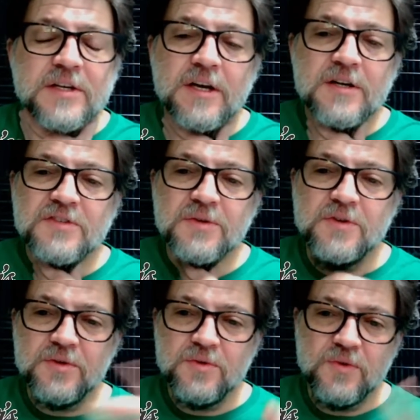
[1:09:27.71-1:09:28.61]
You could also
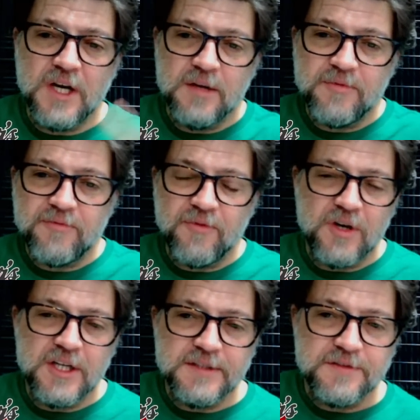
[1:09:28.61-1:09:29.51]
do up
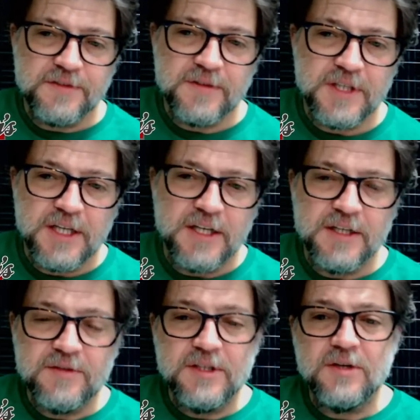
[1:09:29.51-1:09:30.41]
front,
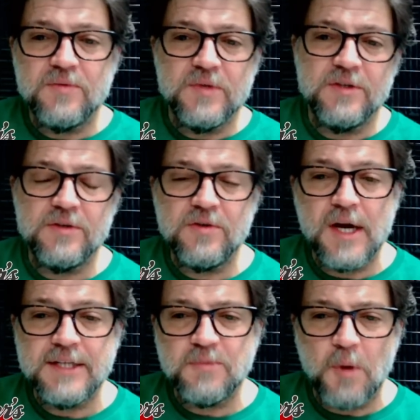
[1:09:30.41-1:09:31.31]
with your
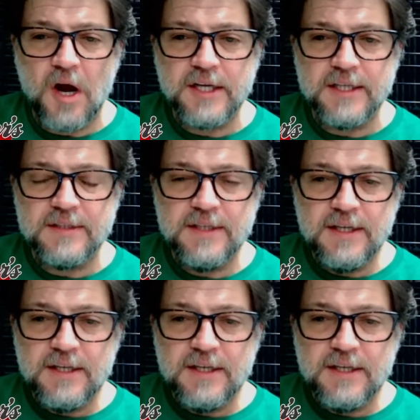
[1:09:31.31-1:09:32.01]
crank sprocket.